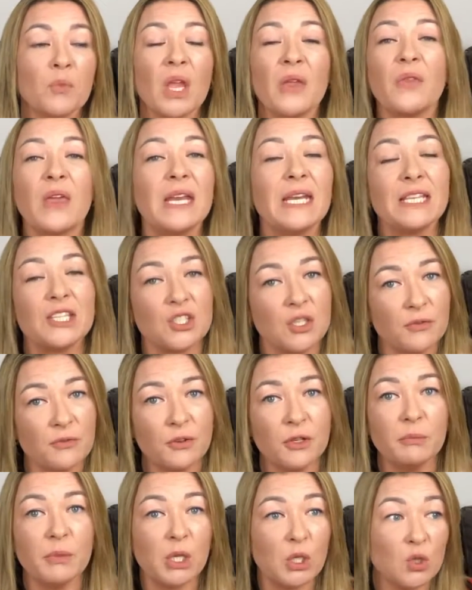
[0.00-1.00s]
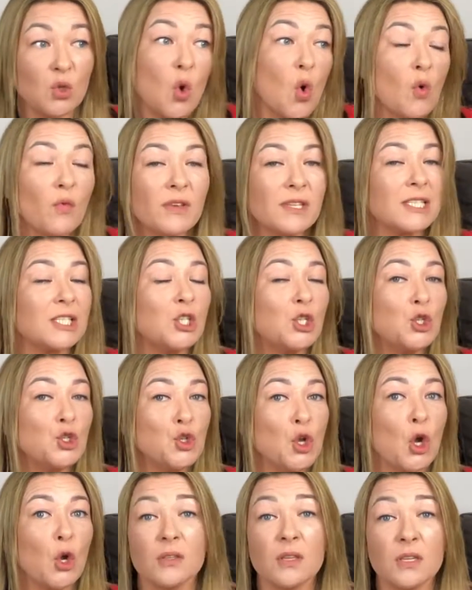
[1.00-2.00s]
then it's different, because obviously
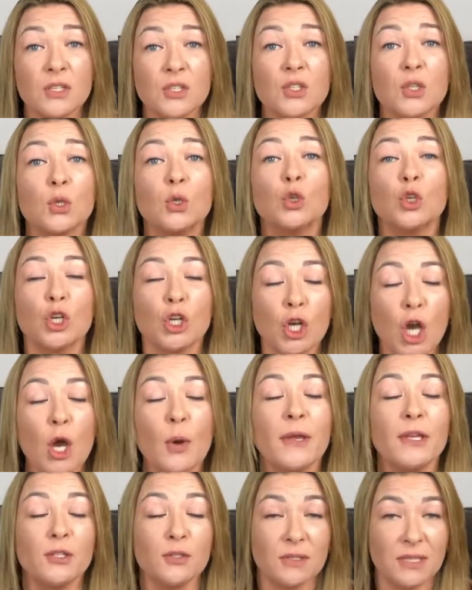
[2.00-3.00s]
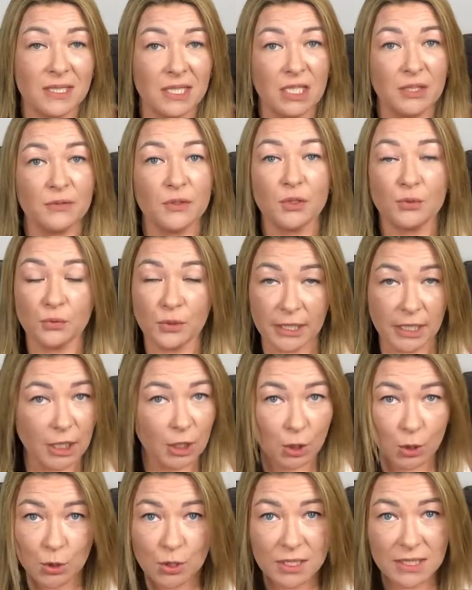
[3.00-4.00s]
they're still going to deliver really
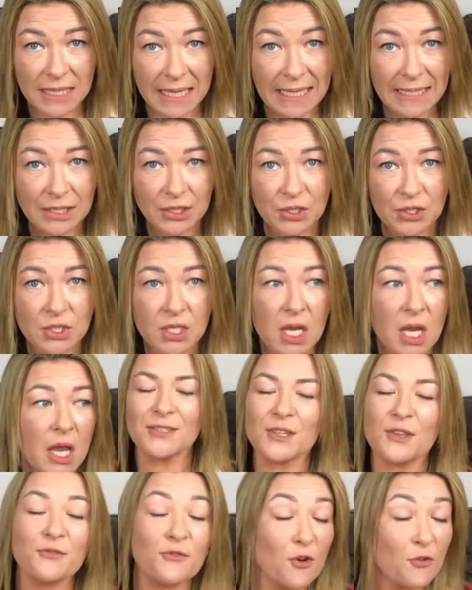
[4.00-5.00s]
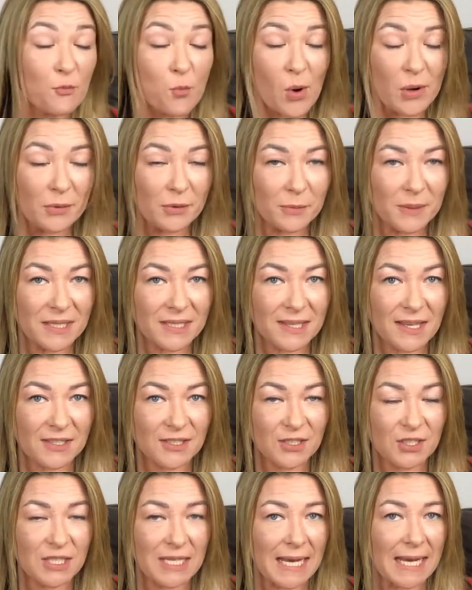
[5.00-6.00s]
good standards. So the fourth point we'll be
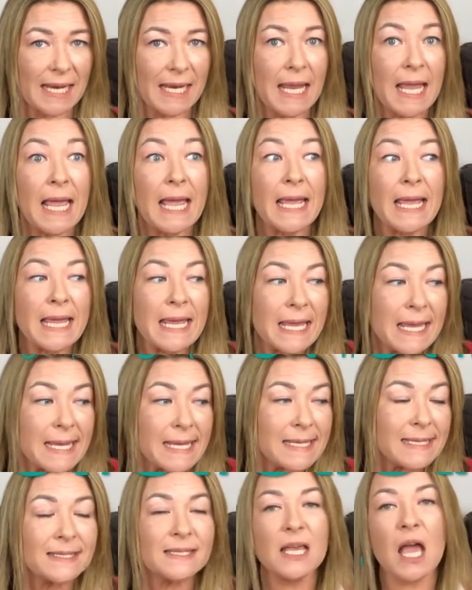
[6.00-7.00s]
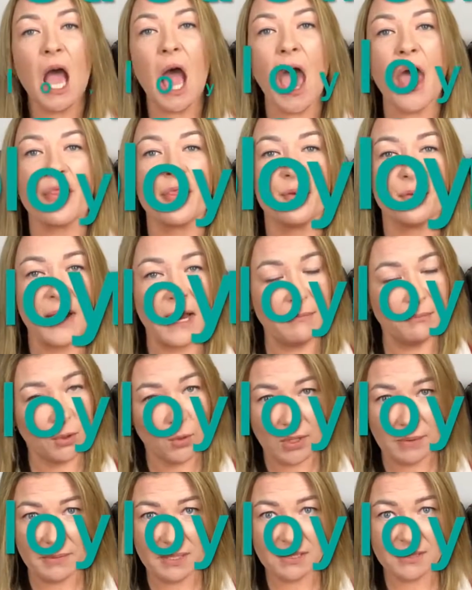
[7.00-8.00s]
discussing today is other
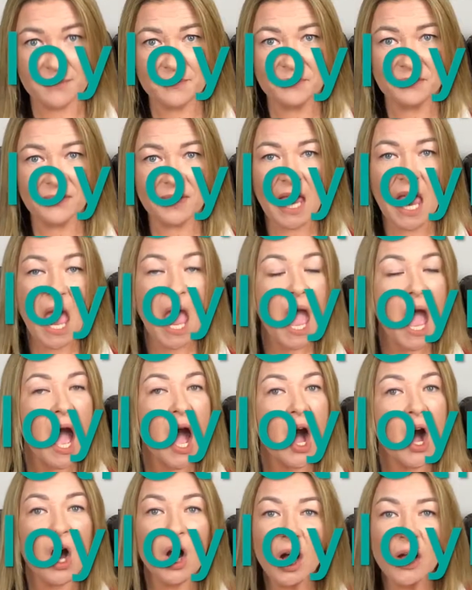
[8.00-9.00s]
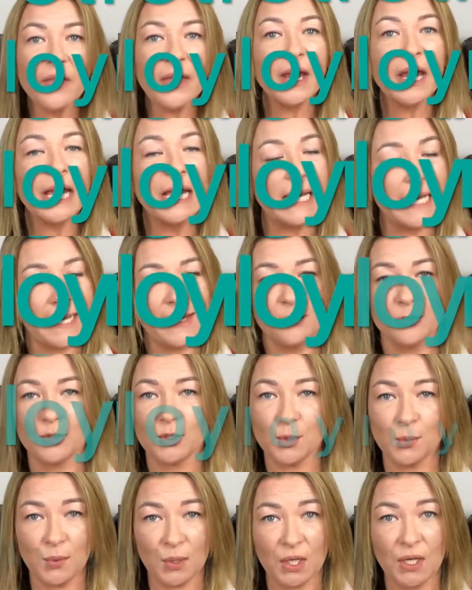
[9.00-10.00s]
employment. Are they allowed
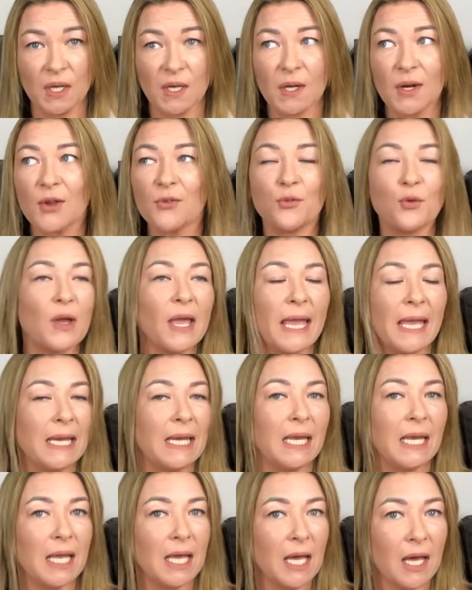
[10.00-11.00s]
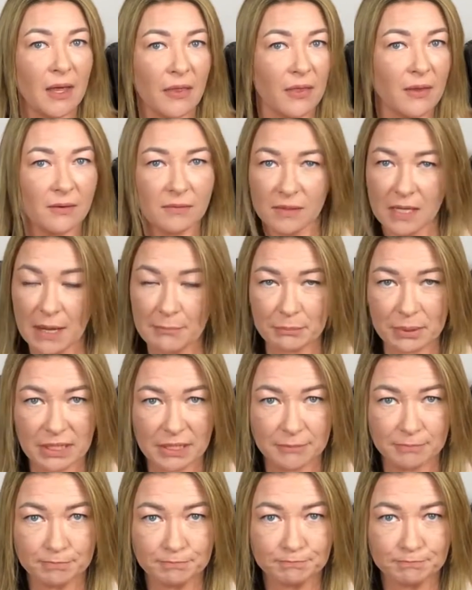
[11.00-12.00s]
to work for any other company?